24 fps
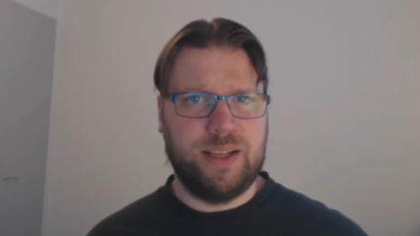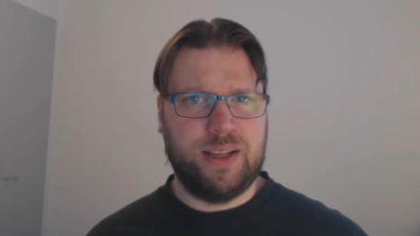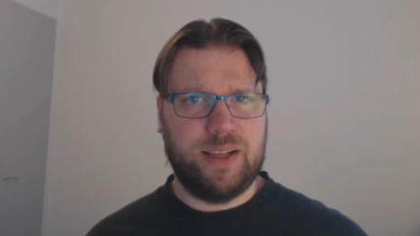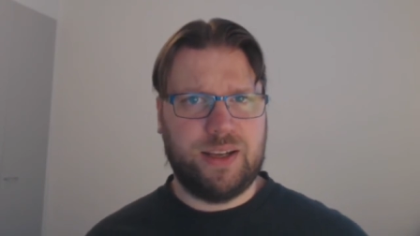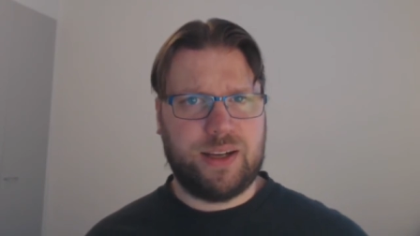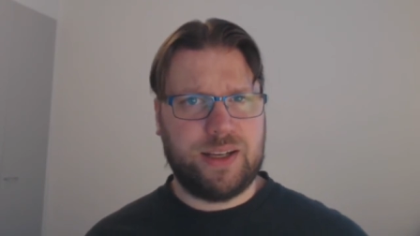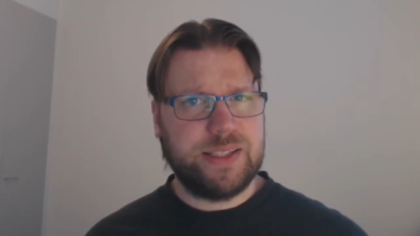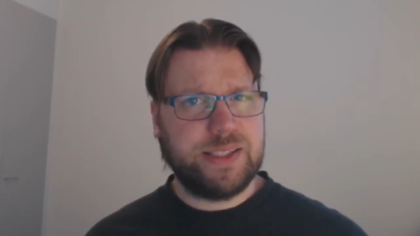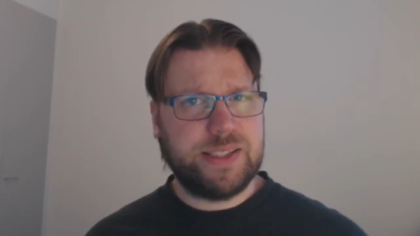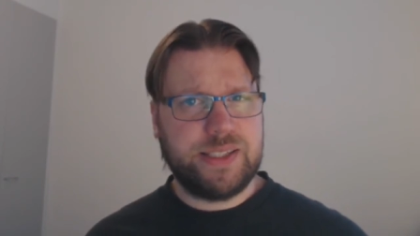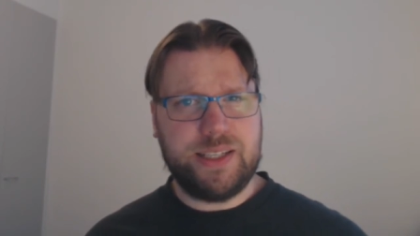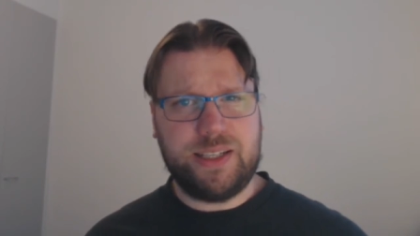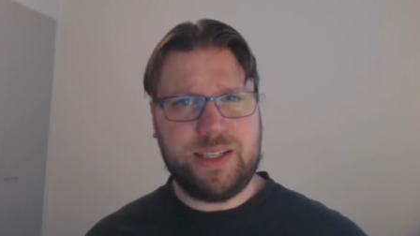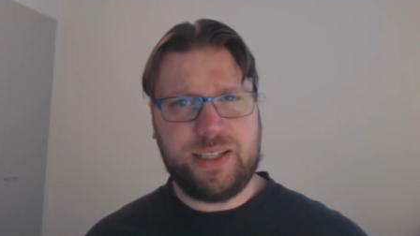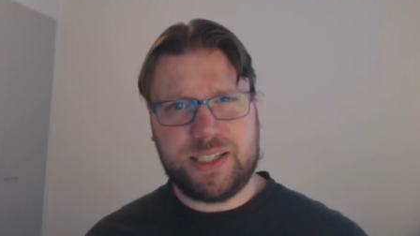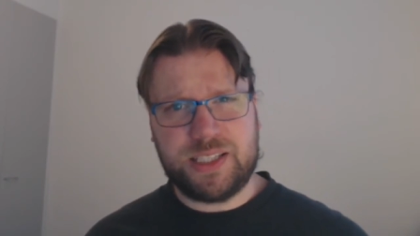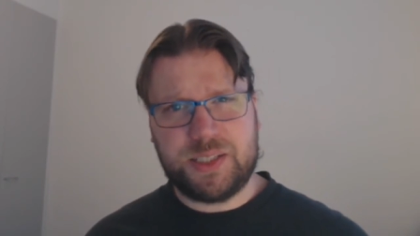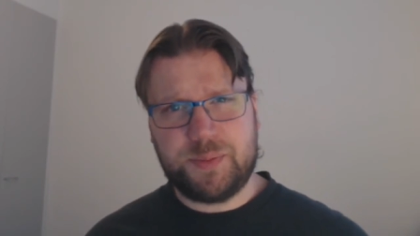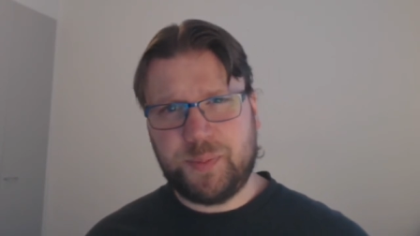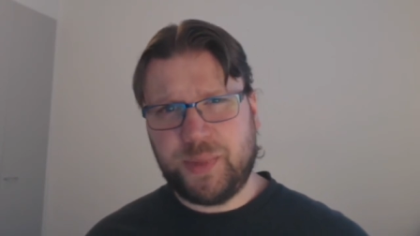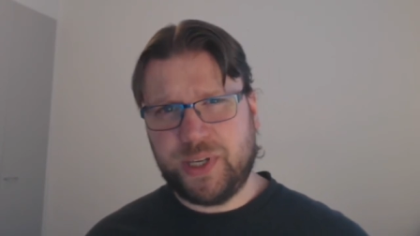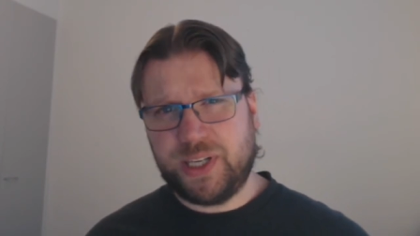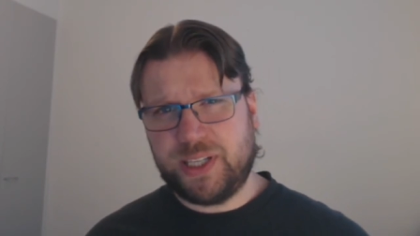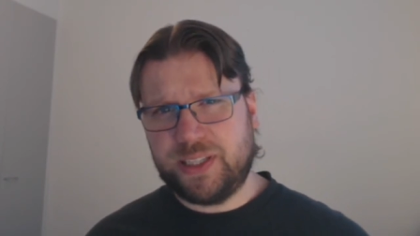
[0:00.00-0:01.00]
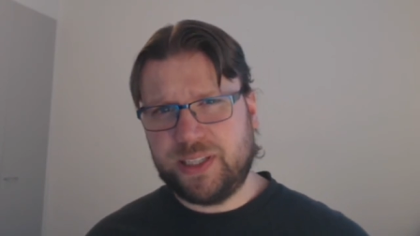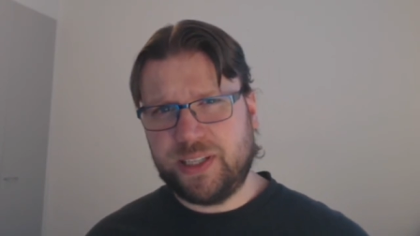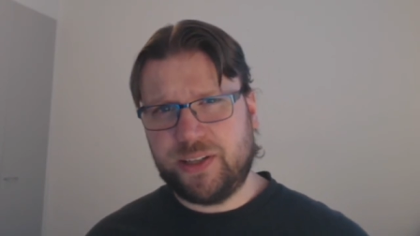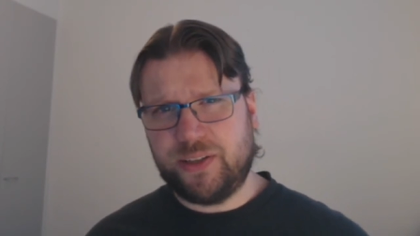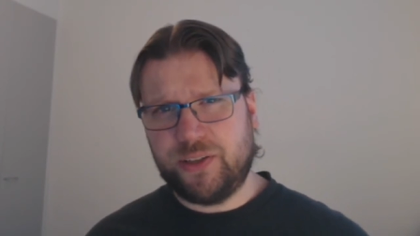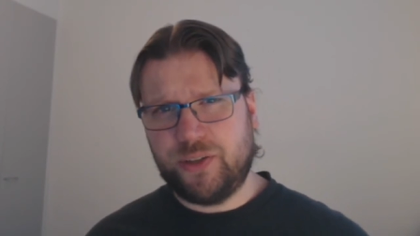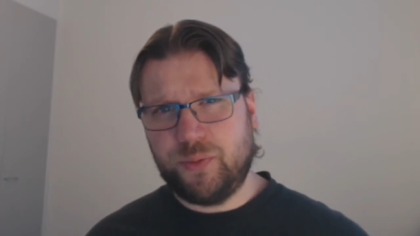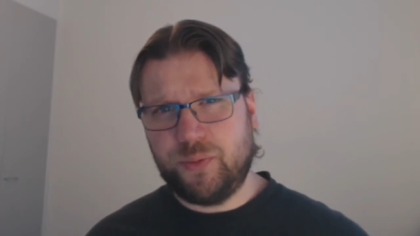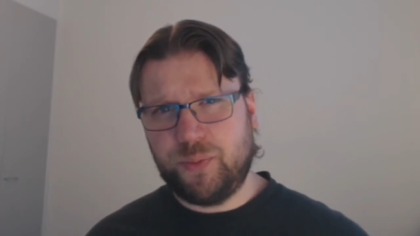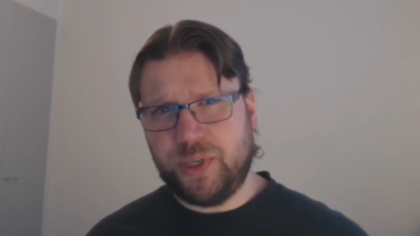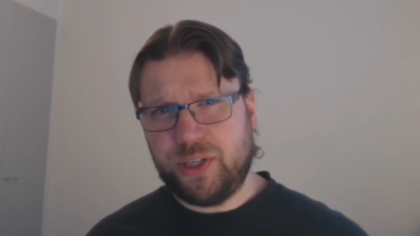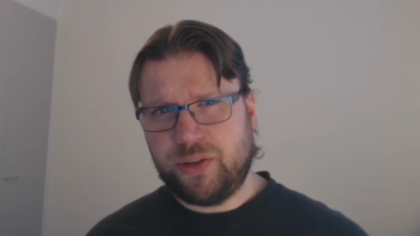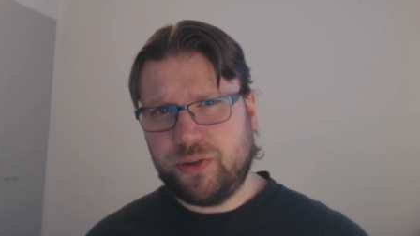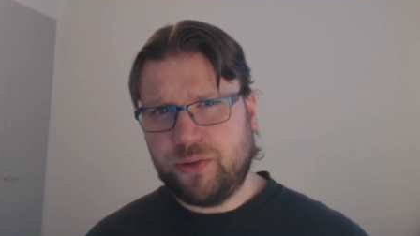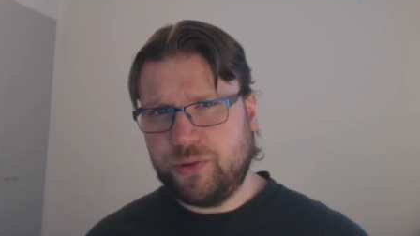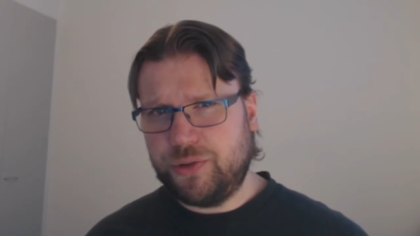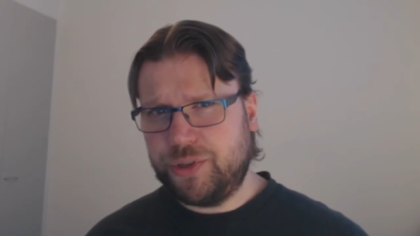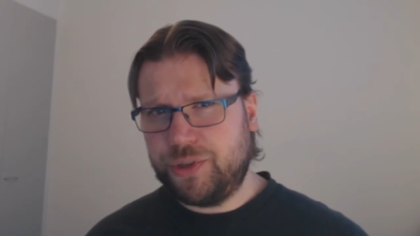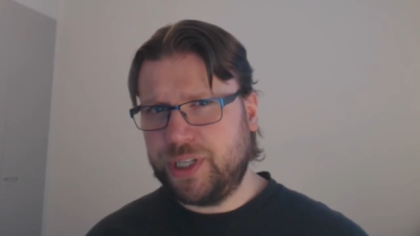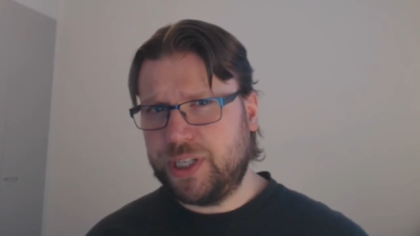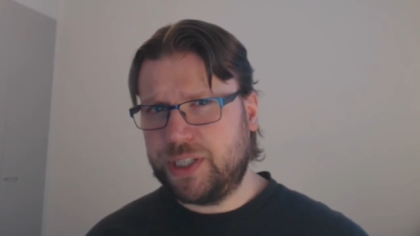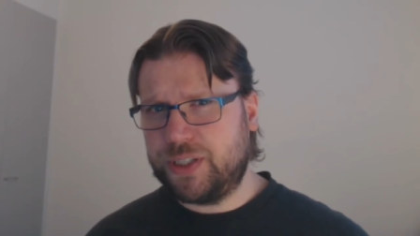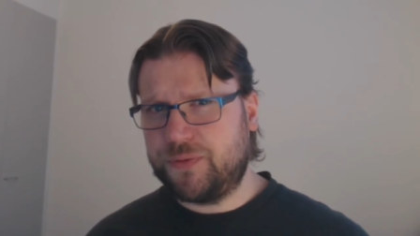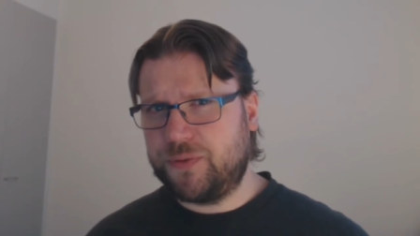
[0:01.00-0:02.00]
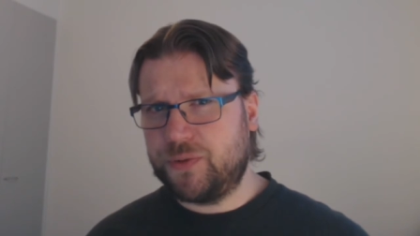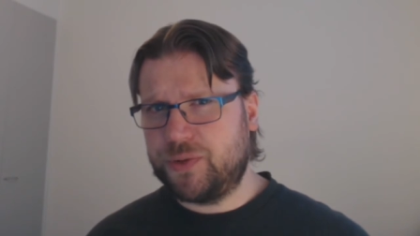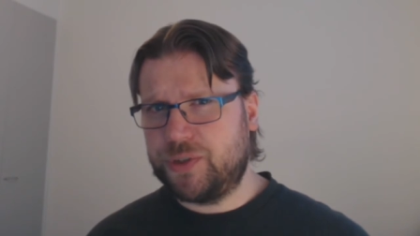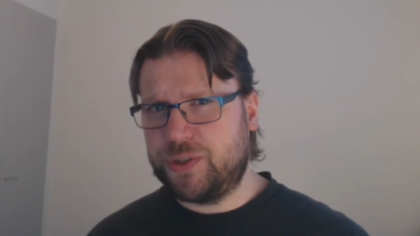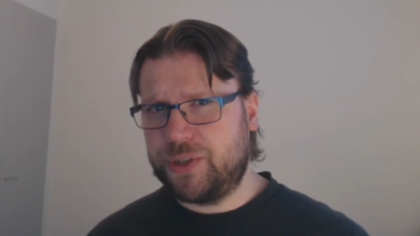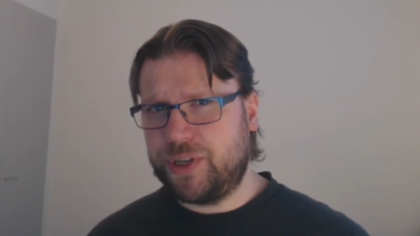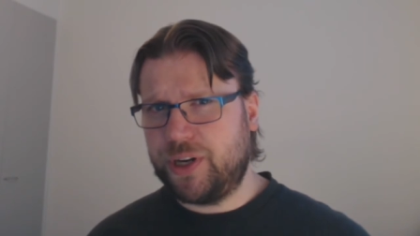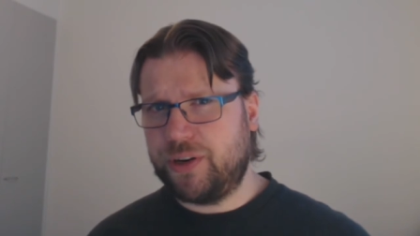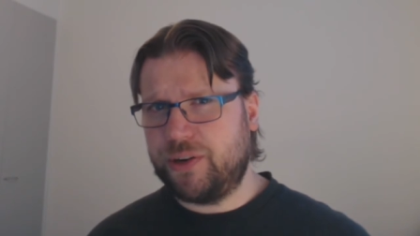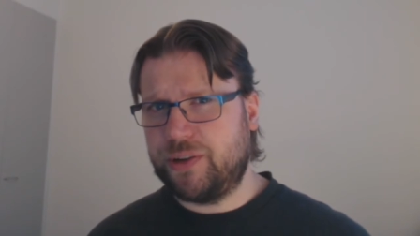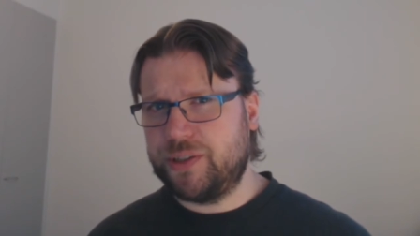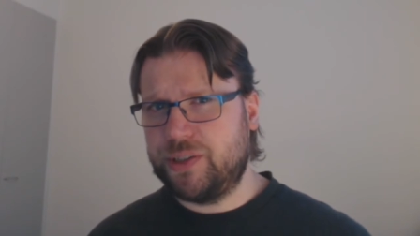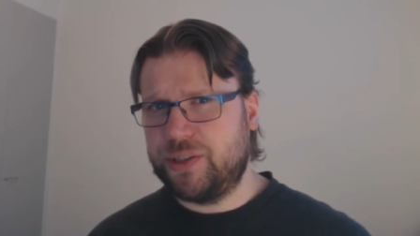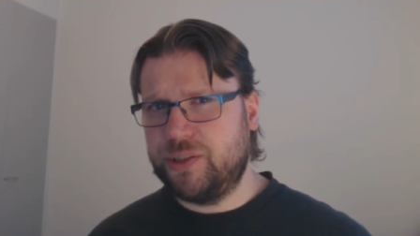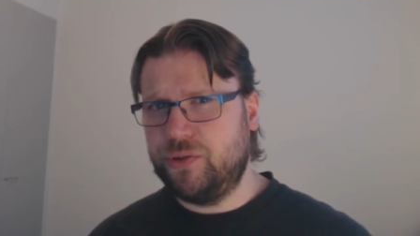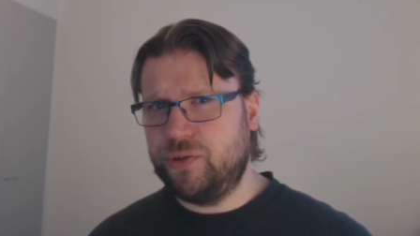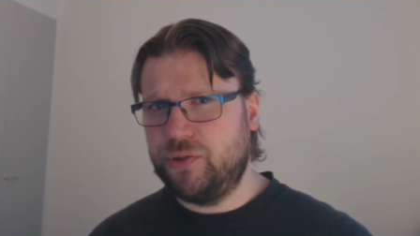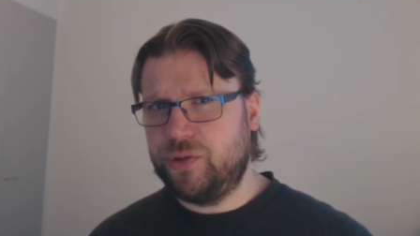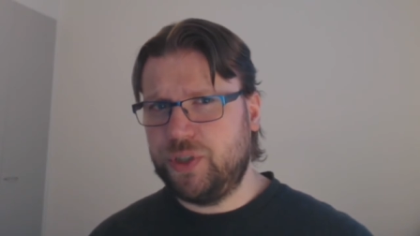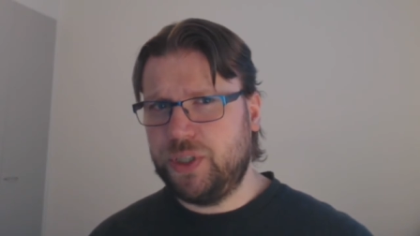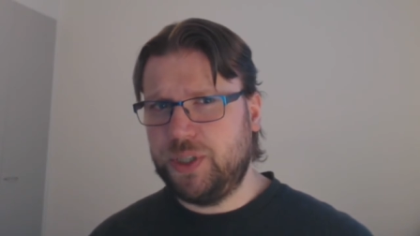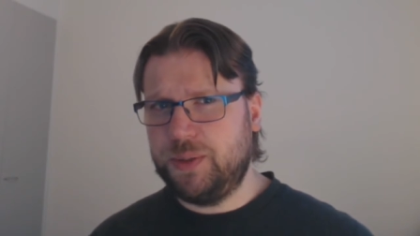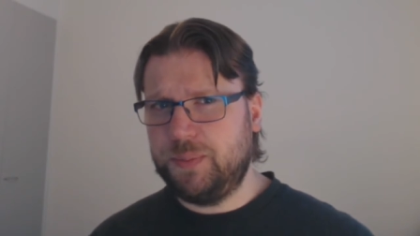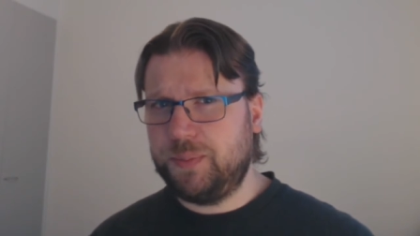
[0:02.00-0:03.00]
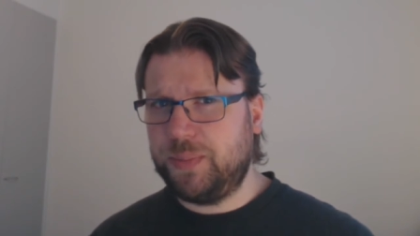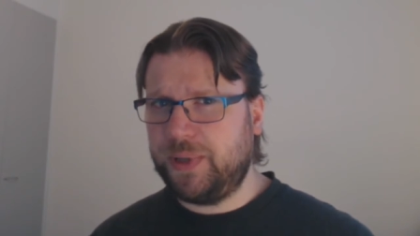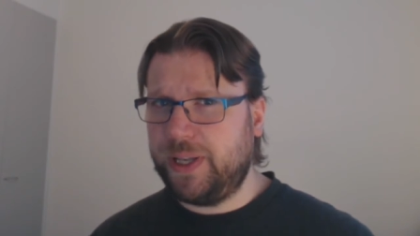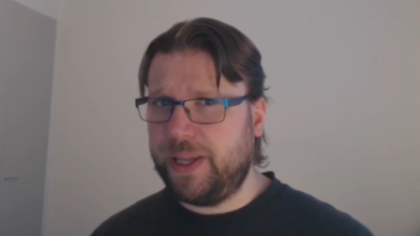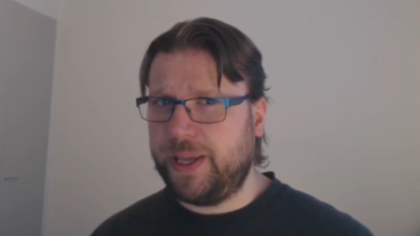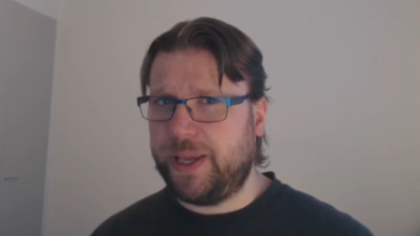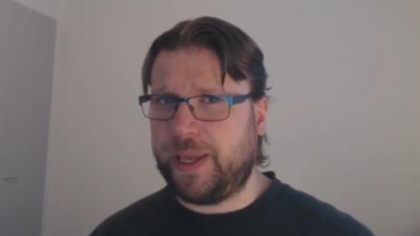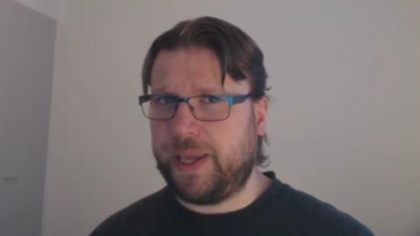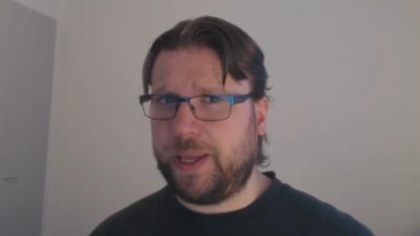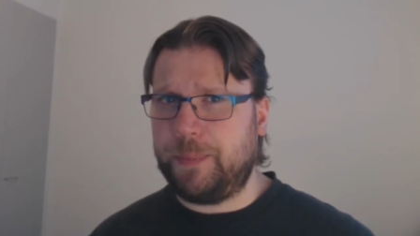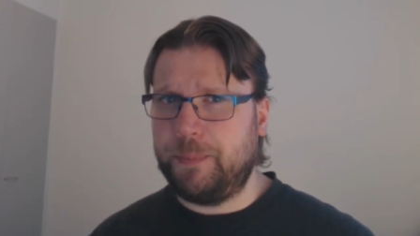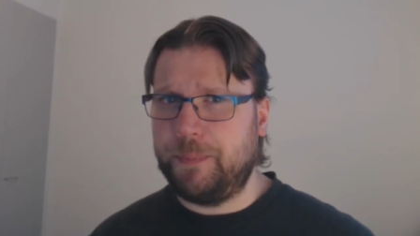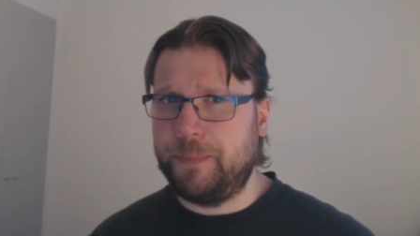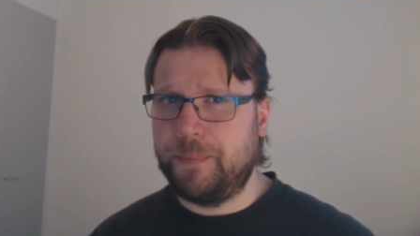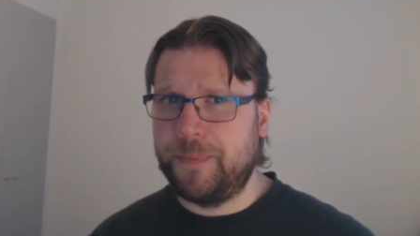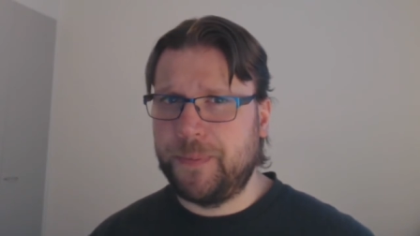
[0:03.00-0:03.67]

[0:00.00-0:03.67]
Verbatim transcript: I still expect there to be a good chance for Sherazin to see play.